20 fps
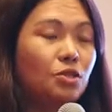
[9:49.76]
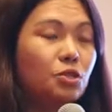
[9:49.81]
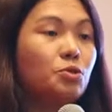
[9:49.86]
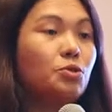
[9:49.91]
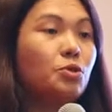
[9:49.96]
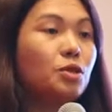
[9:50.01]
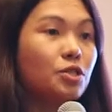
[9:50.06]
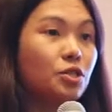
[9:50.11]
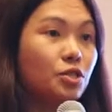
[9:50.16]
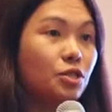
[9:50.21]

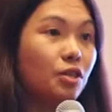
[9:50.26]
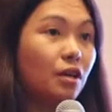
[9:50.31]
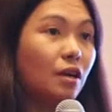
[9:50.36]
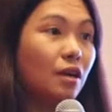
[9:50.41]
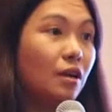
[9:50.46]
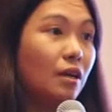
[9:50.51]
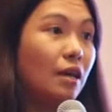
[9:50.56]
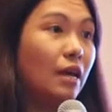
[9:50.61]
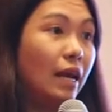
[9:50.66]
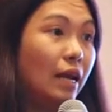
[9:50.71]
G R
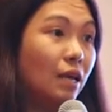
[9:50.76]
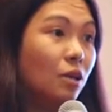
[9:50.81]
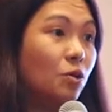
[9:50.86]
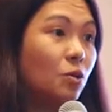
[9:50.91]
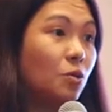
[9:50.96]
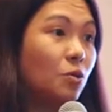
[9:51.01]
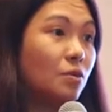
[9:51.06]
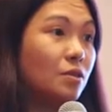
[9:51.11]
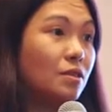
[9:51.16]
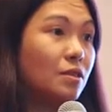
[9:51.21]
I,
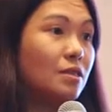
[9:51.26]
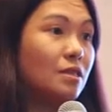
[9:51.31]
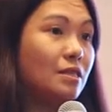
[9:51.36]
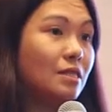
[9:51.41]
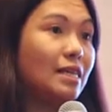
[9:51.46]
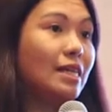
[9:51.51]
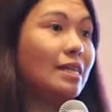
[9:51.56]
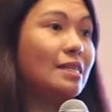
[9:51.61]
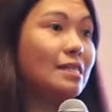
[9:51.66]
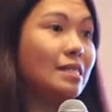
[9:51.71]

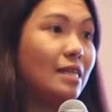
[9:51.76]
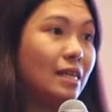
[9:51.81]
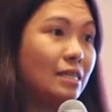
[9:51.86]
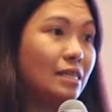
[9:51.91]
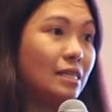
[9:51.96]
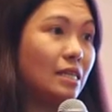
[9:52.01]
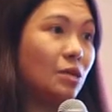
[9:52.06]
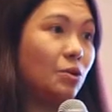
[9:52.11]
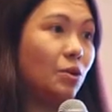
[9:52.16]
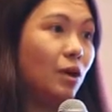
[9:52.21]
is most
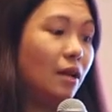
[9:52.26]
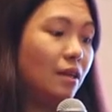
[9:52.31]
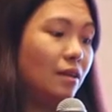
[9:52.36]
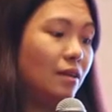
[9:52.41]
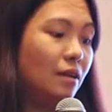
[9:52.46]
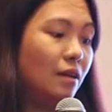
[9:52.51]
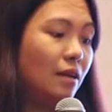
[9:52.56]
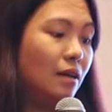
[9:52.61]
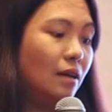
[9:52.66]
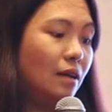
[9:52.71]

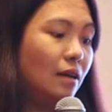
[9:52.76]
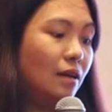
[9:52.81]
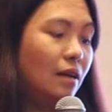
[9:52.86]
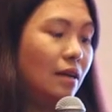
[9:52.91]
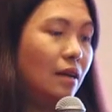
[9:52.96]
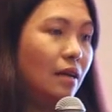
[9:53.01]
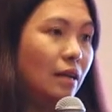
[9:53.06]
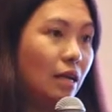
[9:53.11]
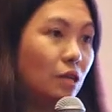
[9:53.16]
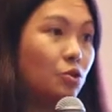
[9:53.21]
suitable
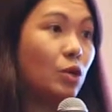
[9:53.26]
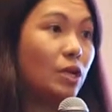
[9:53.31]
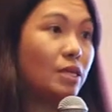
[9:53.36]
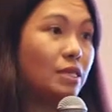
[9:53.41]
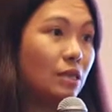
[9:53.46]
for